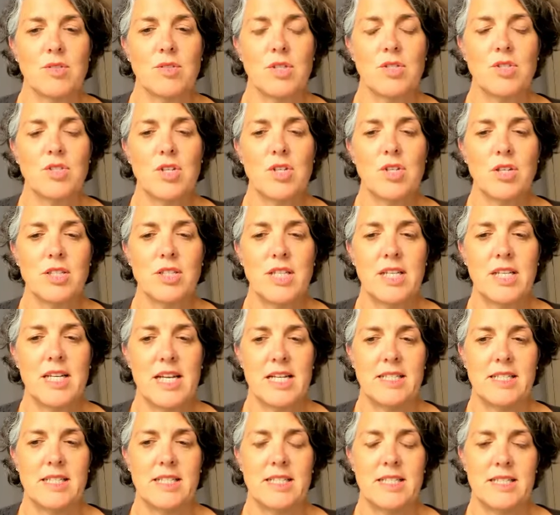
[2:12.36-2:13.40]
to start
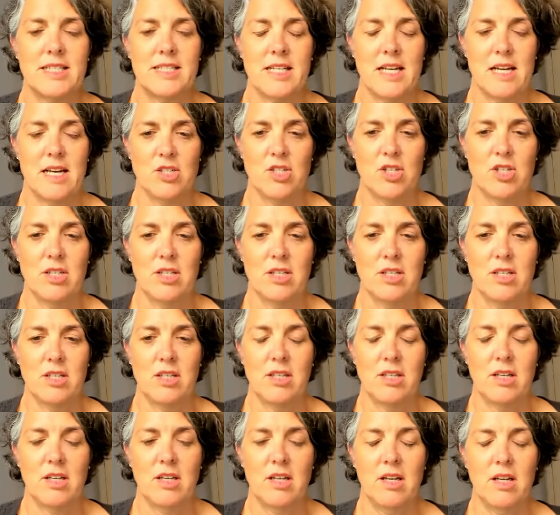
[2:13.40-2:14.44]
today's discussion,
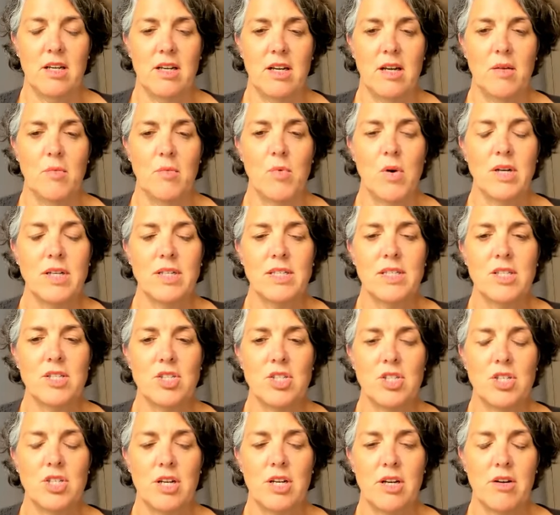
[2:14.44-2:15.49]
I wanted to
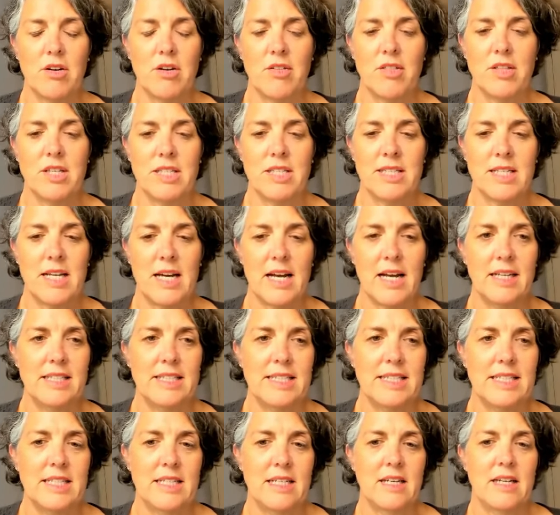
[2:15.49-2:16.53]
share this
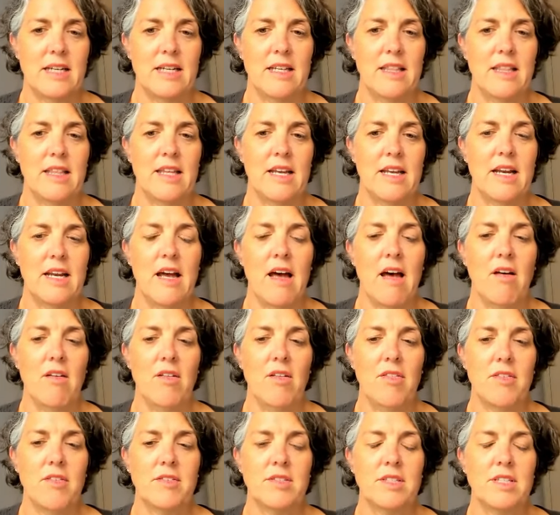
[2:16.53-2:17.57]
idea that
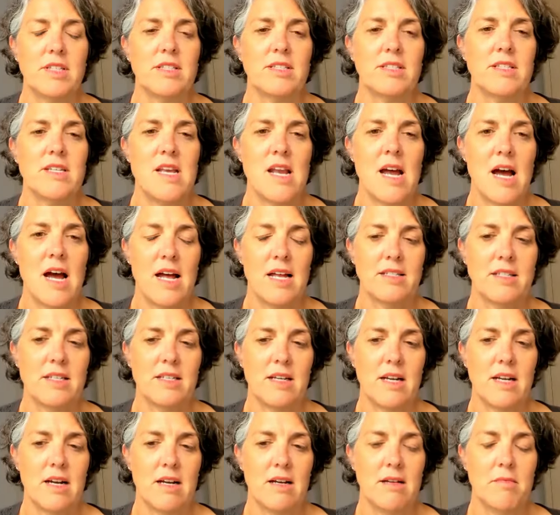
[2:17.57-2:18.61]
health does not
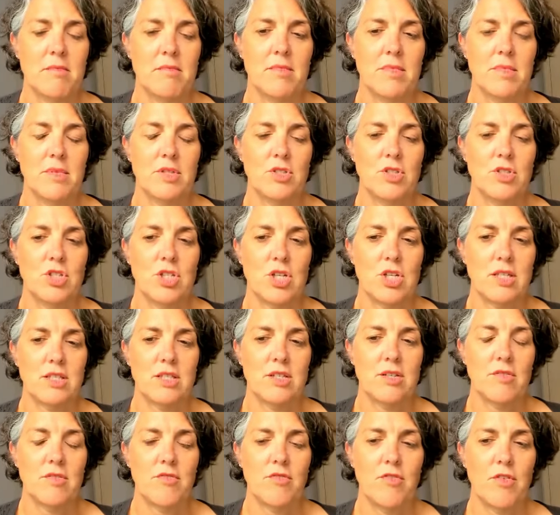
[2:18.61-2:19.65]
come
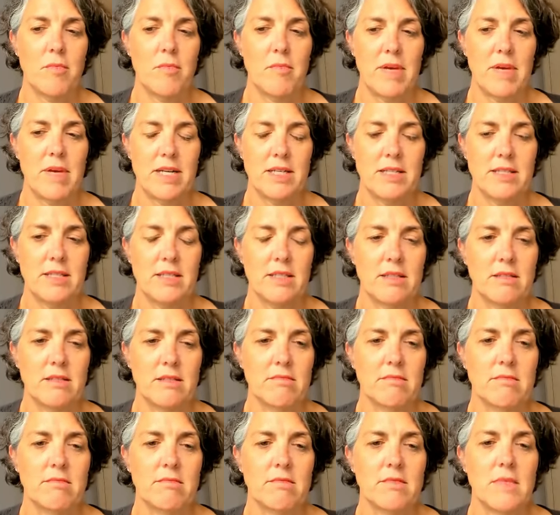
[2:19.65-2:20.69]
just from medicine.
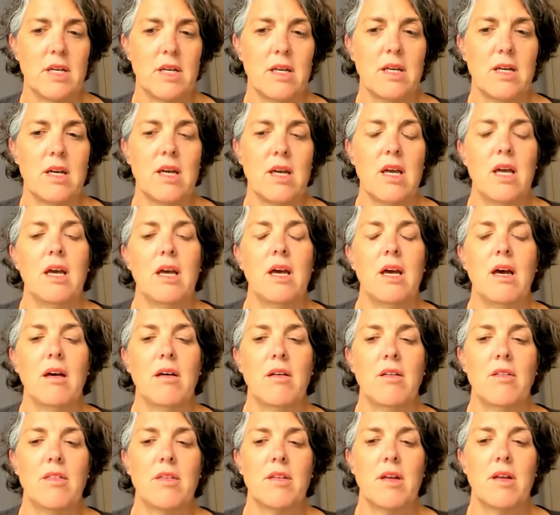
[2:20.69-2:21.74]

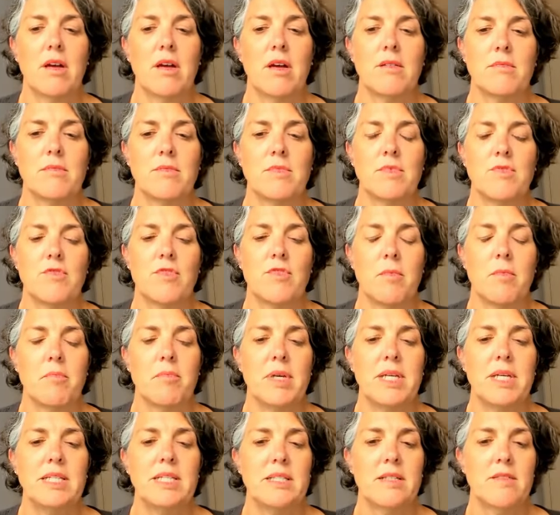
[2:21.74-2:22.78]
Health comes from
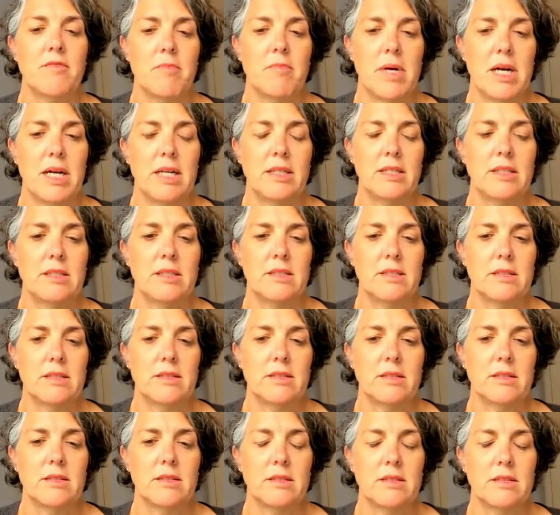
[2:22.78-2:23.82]
peace of mind,
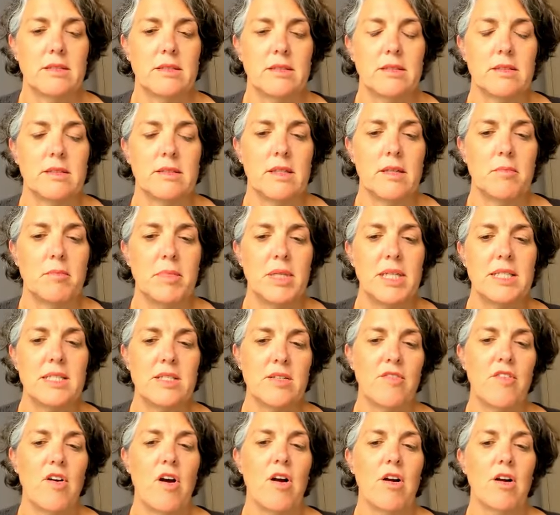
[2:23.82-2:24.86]
peace
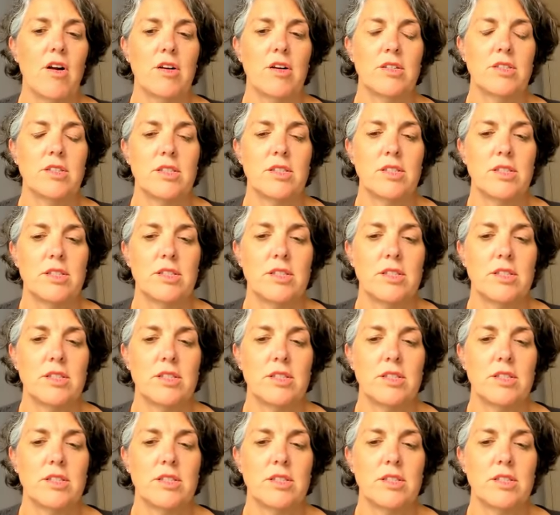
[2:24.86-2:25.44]
of heart,